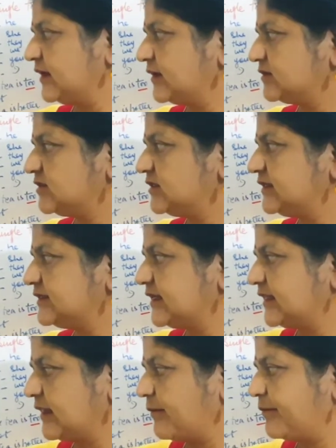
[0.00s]
question is
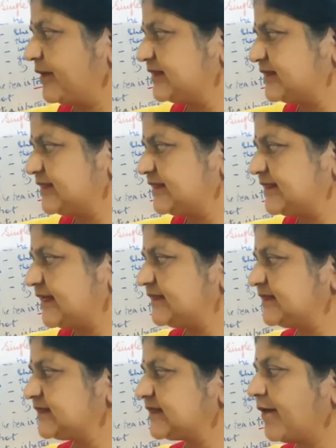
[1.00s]
in the present
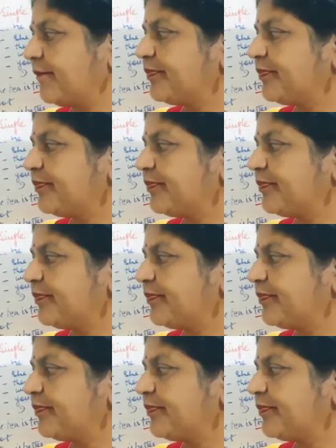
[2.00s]
tense,